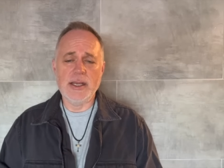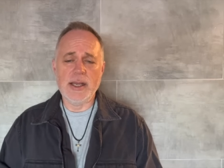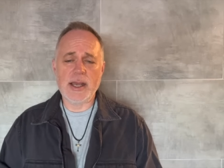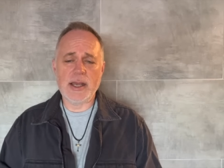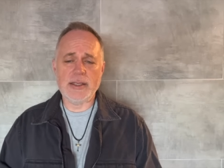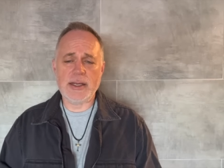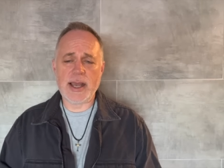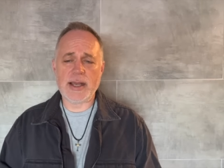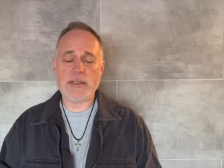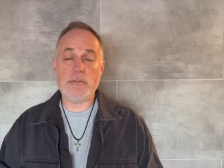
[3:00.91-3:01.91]
uh, that
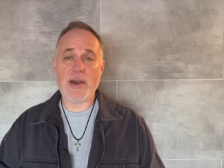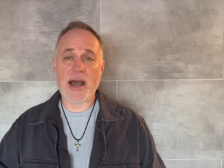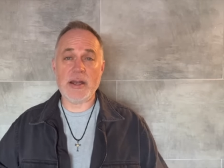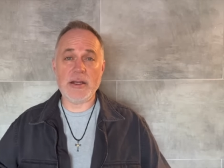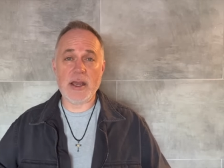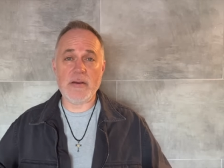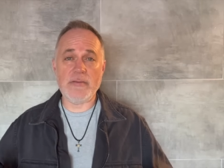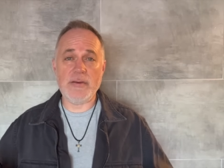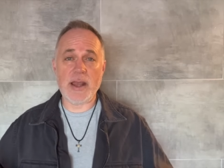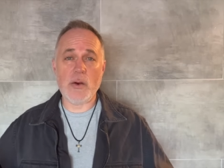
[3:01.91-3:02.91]
has about
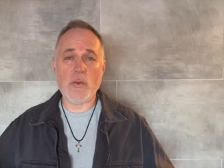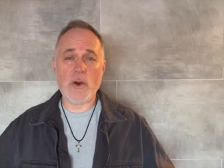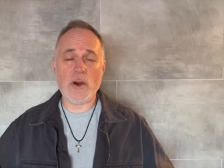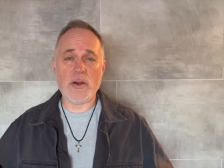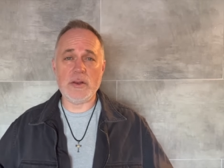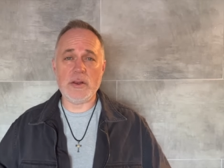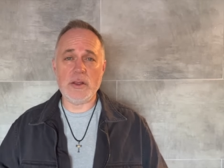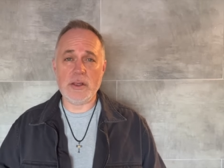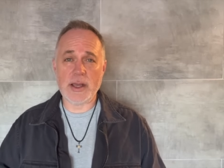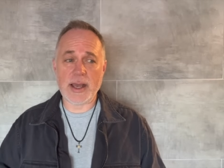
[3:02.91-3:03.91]
enough net worth
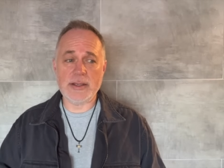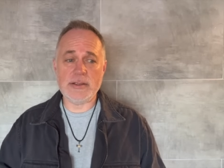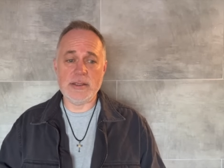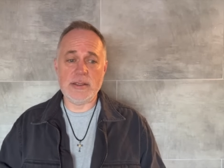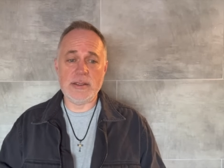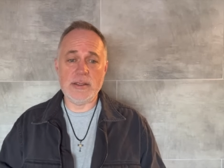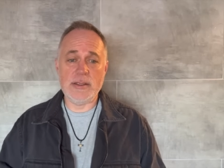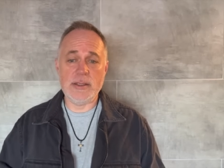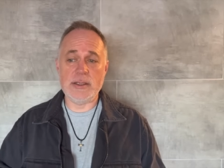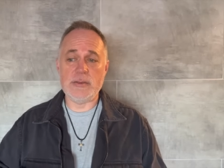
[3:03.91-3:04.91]
as
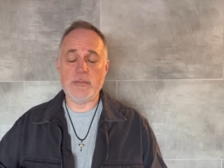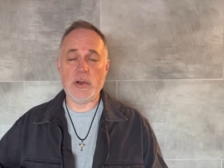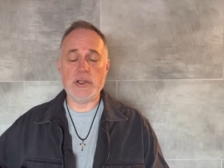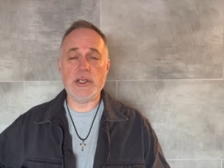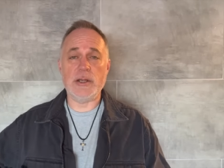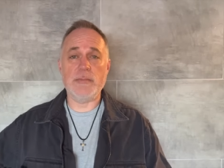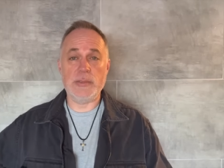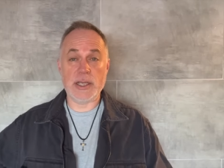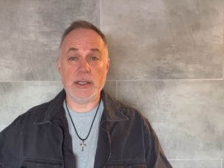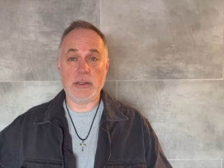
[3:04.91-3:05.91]
this
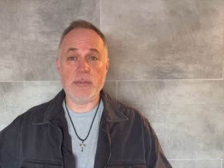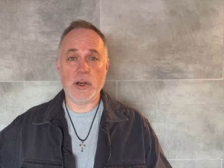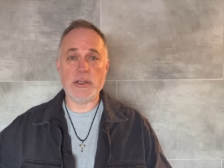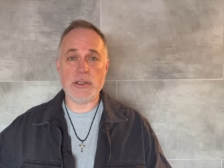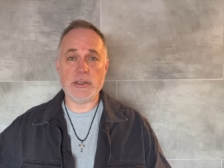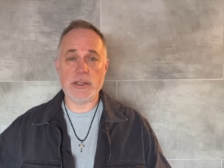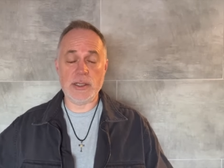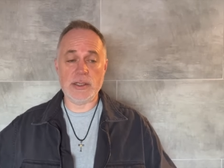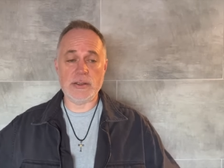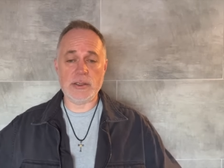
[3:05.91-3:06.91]
particular purchase
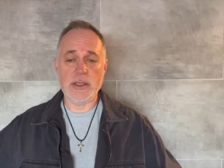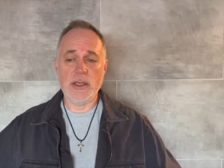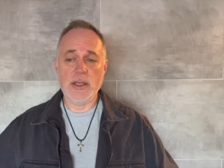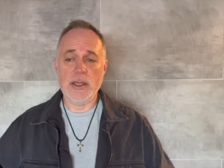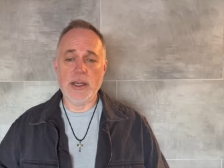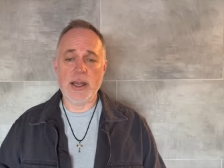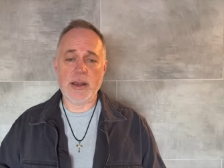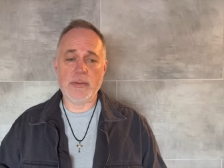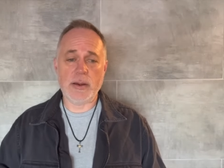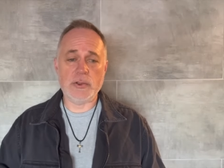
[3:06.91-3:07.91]
is.
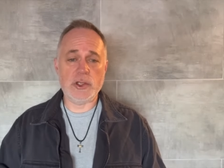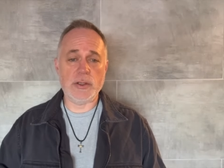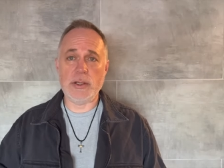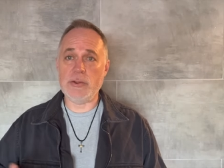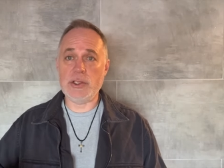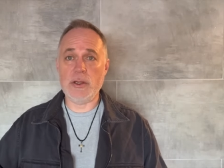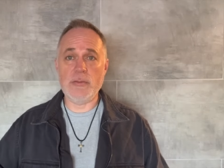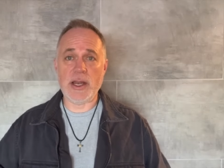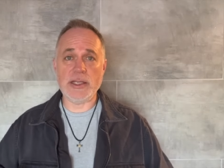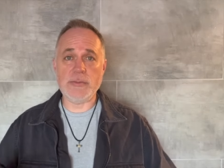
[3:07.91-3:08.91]
Um, I'm sure there was still
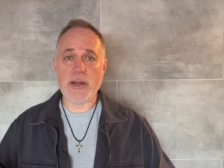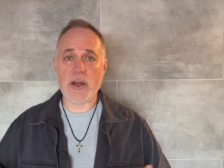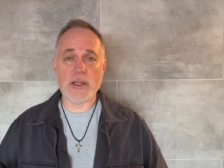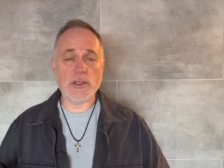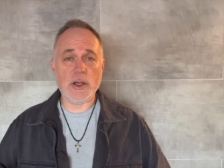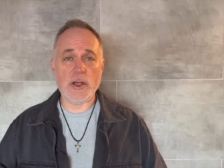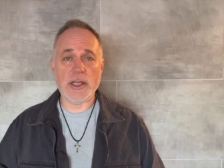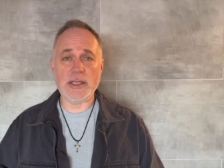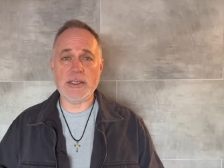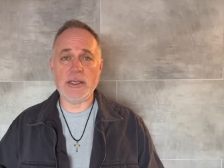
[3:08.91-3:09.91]
money spent on attorneys and